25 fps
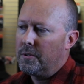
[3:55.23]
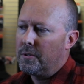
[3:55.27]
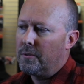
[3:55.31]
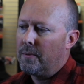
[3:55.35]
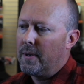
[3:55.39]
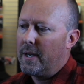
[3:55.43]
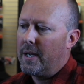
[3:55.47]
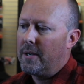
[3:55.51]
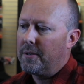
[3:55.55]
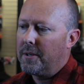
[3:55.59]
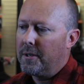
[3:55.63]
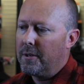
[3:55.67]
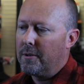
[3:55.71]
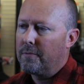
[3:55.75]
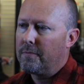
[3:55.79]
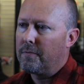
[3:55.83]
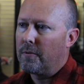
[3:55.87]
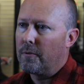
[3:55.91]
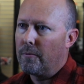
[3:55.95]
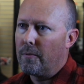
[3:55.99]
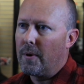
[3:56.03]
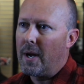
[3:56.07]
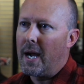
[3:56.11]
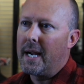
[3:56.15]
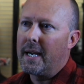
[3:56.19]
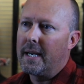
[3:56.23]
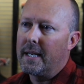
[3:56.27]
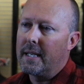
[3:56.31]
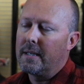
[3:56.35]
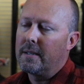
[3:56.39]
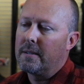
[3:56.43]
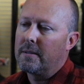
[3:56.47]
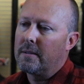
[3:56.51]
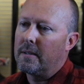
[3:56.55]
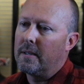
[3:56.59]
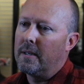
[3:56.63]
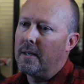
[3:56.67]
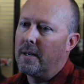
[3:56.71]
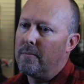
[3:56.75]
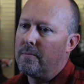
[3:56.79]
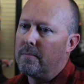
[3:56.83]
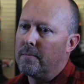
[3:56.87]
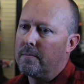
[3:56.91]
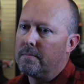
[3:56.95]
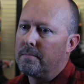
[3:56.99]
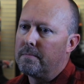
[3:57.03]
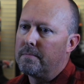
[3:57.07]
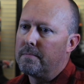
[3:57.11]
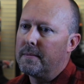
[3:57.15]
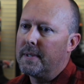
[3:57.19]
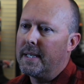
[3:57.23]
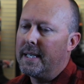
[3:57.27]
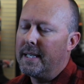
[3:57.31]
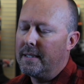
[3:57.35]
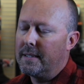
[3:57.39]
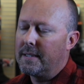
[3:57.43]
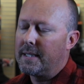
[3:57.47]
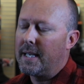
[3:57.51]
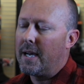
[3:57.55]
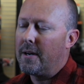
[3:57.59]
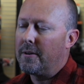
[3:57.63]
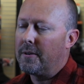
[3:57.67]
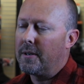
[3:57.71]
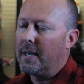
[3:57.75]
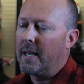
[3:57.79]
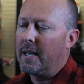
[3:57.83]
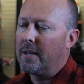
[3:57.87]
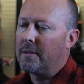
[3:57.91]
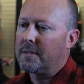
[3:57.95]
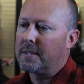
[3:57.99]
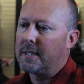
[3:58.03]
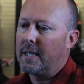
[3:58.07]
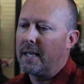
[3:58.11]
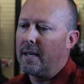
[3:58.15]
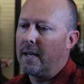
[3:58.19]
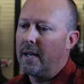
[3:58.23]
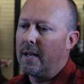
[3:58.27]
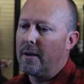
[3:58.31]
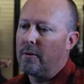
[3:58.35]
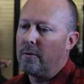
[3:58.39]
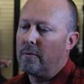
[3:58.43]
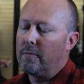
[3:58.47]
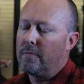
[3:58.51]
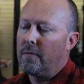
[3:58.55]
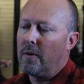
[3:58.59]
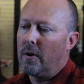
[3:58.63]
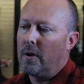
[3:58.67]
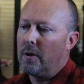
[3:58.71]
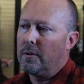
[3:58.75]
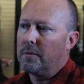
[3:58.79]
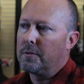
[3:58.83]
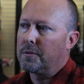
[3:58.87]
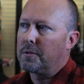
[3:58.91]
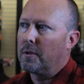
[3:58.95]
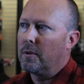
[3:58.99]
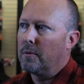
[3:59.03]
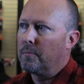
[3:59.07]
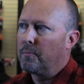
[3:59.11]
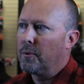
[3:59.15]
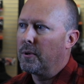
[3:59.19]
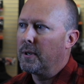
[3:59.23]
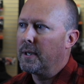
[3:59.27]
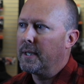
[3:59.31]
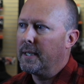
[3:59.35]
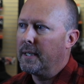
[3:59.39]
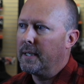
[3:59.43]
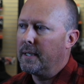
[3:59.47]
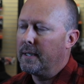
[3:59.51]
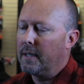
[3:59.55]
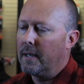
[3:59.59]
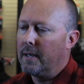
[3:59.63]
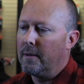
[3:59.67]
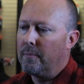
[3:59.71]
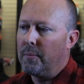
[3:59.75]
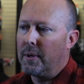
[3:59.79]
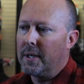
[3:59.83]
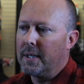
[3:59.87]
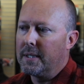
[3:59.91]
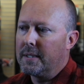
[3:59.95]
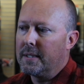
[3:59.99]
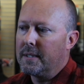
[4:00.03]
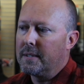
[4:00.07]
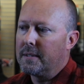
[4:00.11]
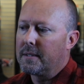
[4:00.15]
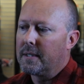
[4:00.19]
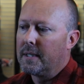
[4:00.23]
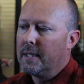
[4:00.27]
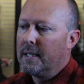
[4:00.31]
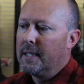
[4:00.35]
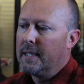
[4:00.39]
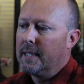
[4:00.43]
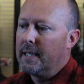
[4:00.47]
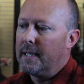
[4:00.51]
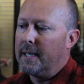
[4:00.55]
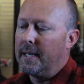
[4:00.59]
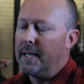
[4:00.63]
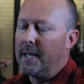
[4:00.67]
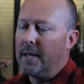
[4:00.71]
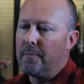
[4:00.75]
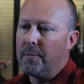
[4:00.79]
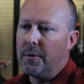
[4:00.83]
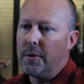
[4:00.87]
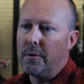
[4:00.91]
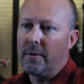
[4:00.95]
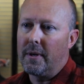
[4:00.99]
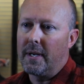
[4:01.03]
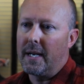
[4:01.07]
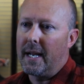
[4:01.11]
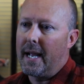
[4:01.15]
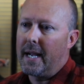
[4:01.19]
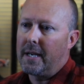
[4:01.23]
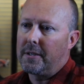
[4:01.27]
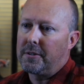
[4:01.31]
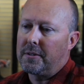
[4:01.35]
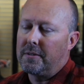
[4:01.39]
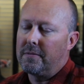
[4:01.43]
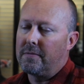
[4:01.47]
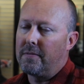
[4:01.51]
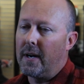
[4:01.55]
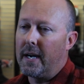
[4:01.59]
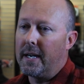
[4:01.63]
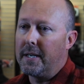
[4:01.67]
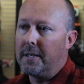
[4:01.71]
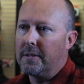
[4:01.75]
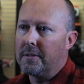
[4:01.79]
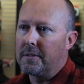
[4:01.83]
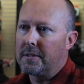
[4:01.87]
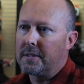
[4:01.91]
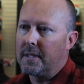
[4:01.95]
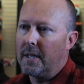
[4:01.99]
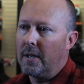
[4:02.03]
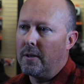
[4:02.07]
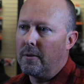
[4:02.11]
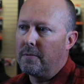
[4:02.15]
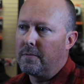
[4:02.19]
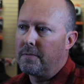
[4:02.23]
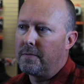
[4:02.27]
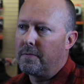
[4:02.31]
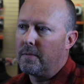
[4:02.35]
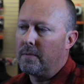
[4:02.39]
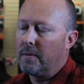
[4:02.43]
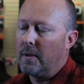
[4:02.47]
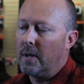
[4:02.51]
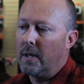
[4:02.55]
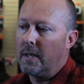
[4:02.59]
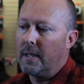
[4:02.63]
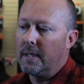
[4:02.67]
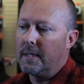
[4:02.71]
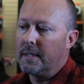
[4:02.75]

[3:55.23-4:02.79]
roads around here for riding in town and outside Idaho Falls are pretty abundant. You can actually find yourself